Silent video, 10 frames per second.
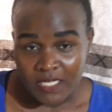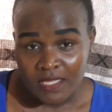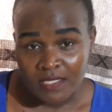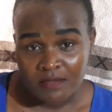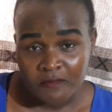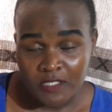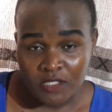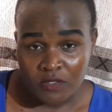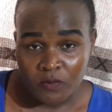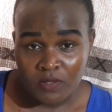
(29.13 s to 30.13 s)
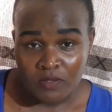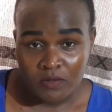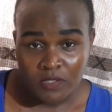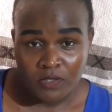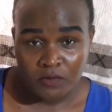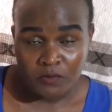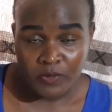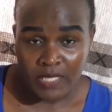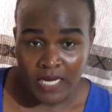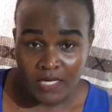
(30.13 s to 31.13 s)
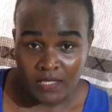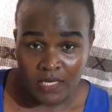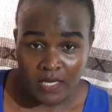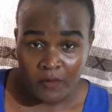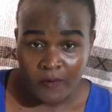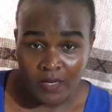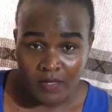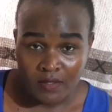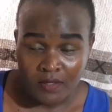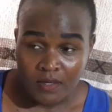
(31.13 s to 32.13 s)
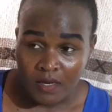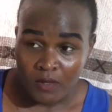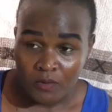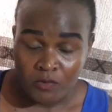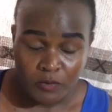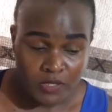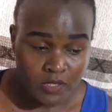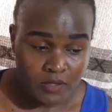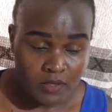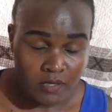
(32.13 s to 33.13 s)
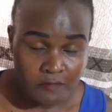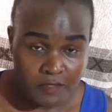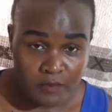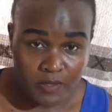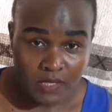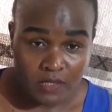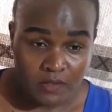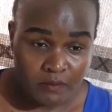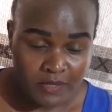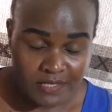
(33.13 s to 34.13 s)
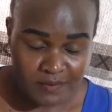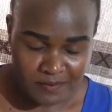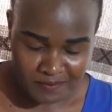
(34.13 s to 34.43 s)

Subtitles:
In this video, we are going to make a DIY, how to make a face mask, mask.